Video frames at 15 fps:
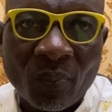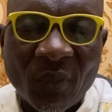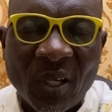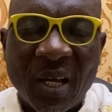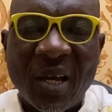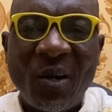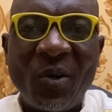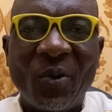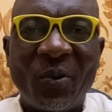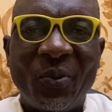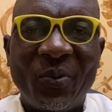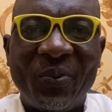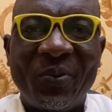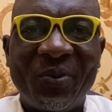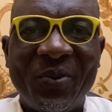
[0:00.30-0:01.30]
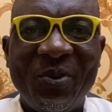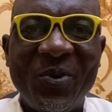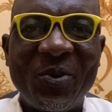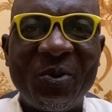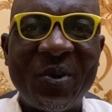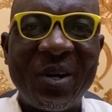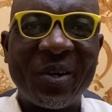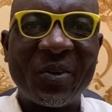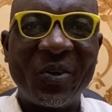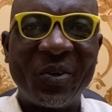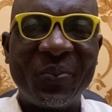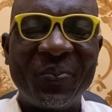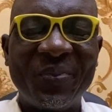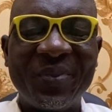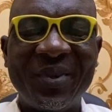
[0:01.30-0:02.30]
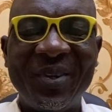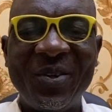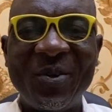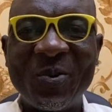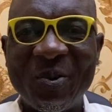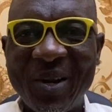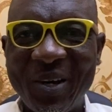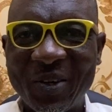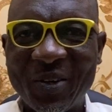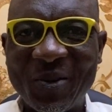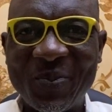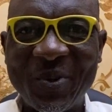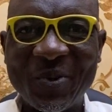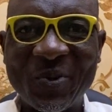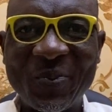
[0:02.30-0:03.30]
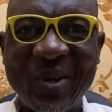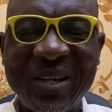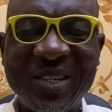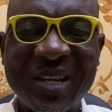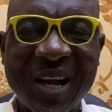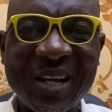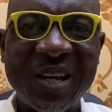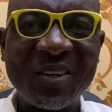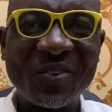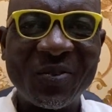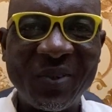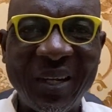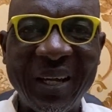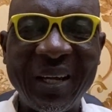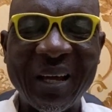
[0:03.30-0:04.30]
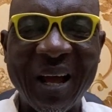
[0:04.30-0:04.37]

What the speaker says: Hello, you're welcome. You're welcome onto my channel today,